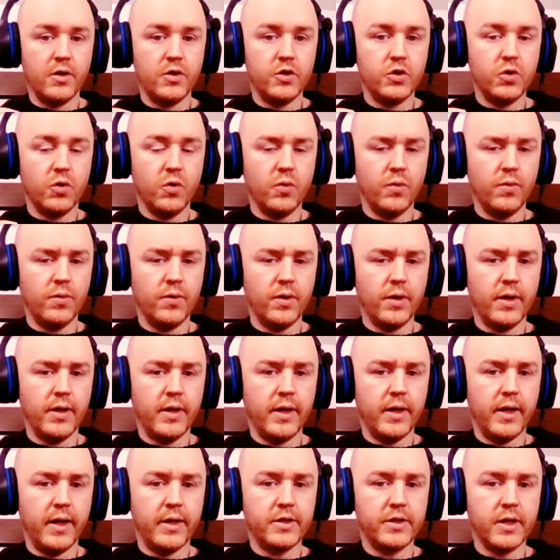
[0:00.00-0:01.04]
So
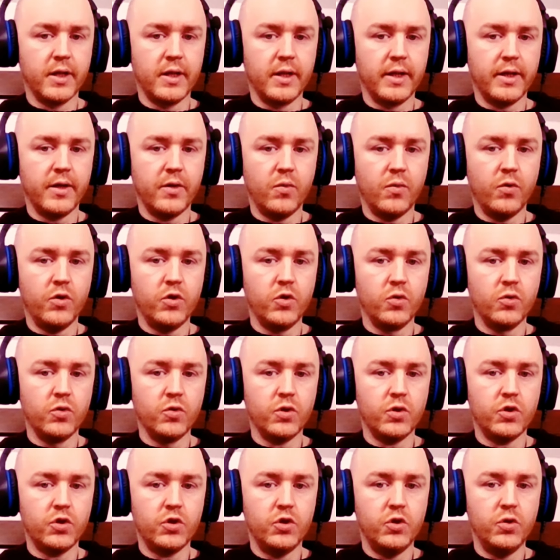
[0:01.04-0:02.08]
it's not like we don't
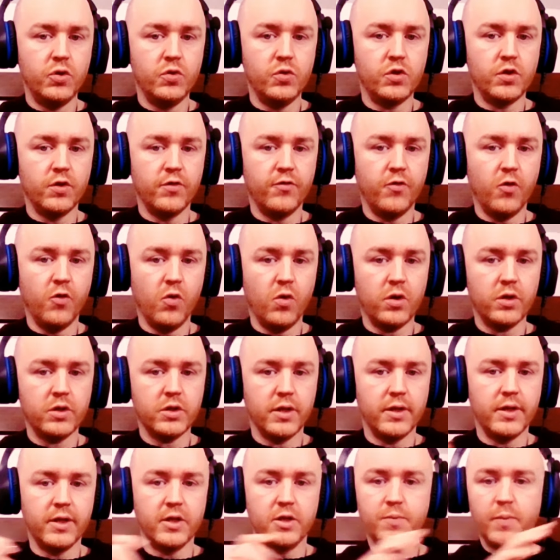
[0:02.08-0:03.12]
choose to focus
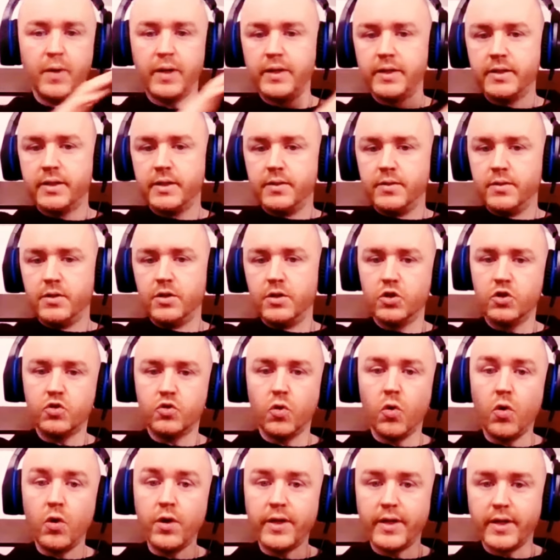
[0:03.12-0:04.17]
on this by
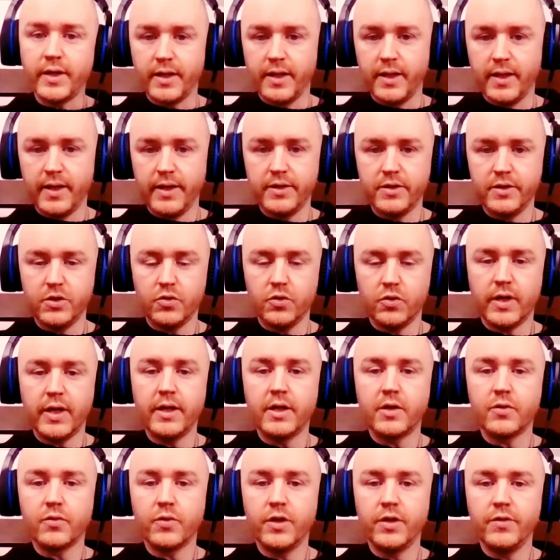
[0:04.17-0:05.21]
destroying this or
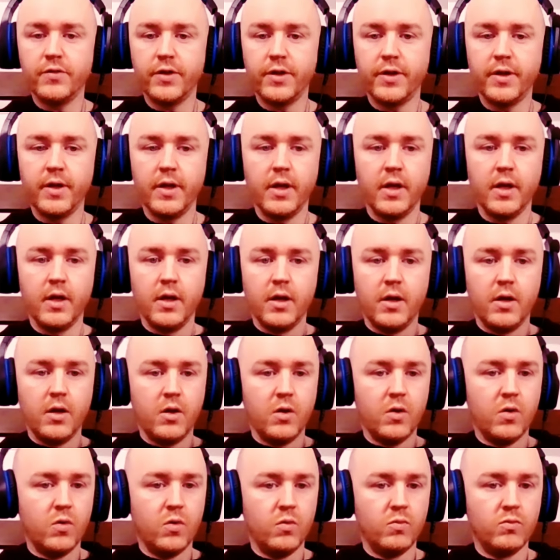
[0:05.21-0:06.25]
getting rid of it,
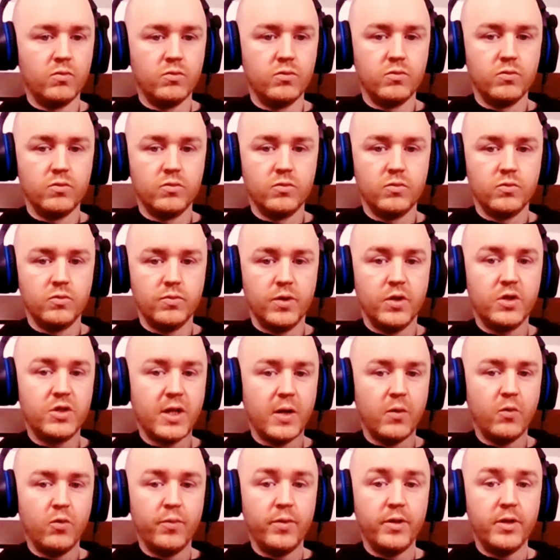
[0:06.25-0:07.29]
because
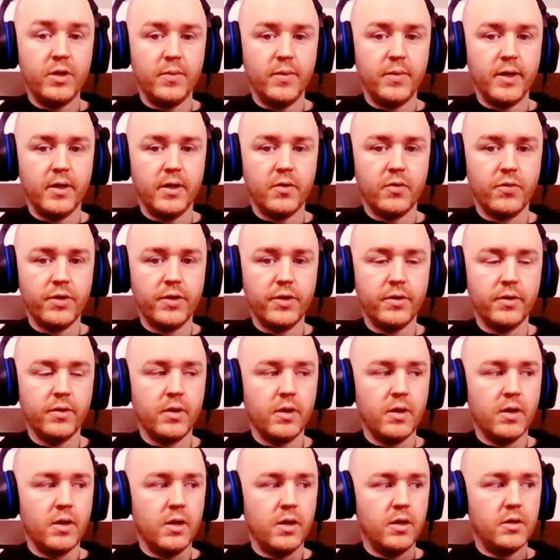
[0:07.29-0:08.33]
that would be to make it real.
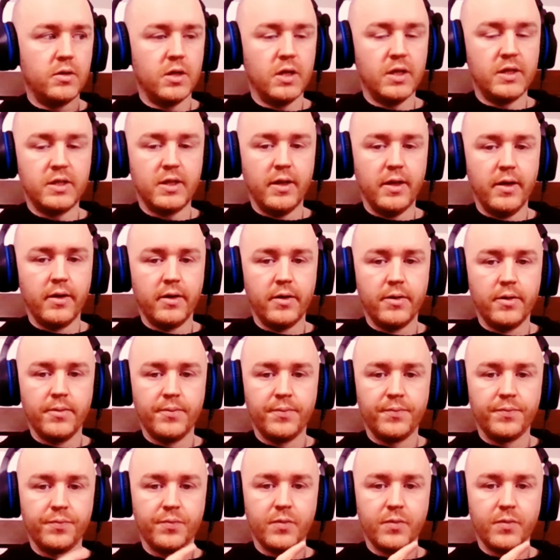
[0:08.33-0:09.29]
It's there.